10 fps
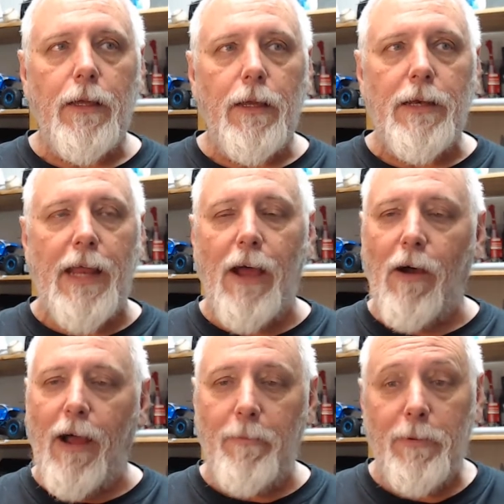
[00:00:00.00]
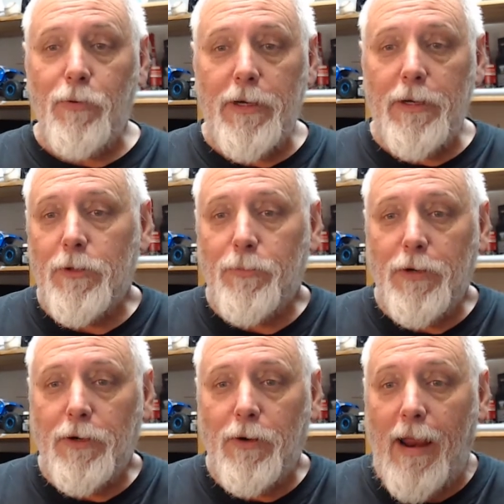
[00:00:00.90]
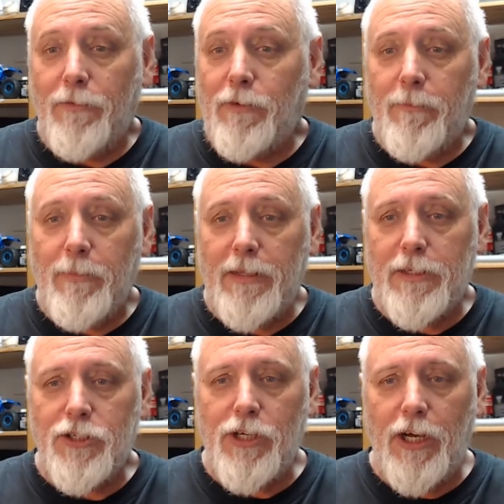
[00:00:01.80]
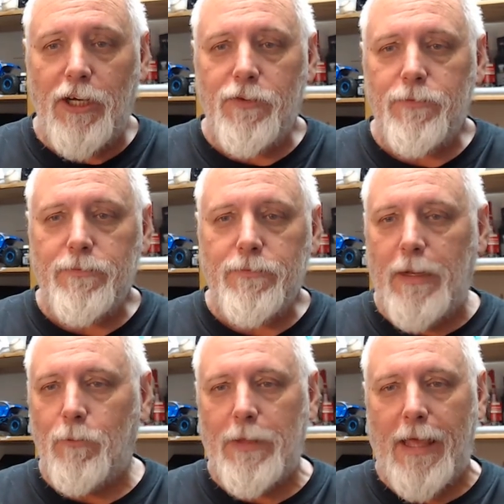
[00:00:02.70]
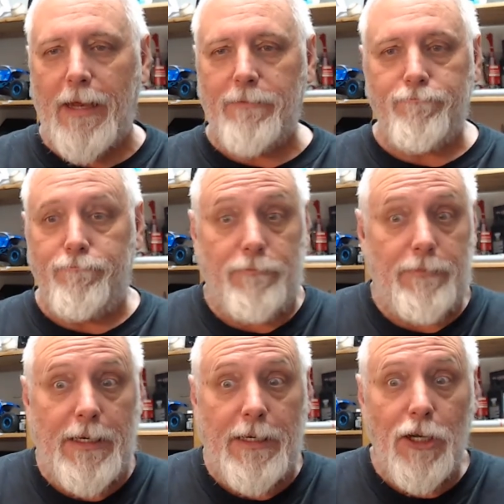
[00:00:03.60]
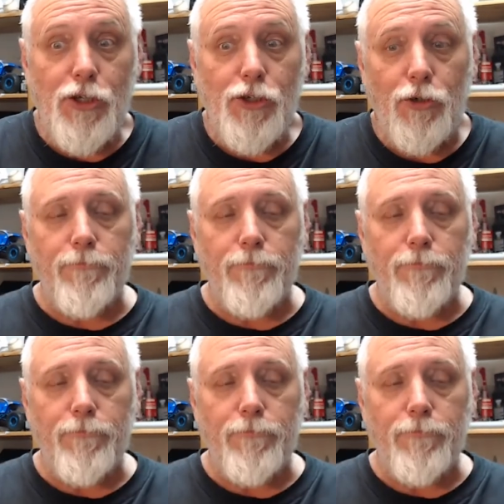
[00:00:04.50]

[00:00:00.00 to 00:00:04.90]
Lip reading: Now, I've been printing with a printer after I've made this change without any issue.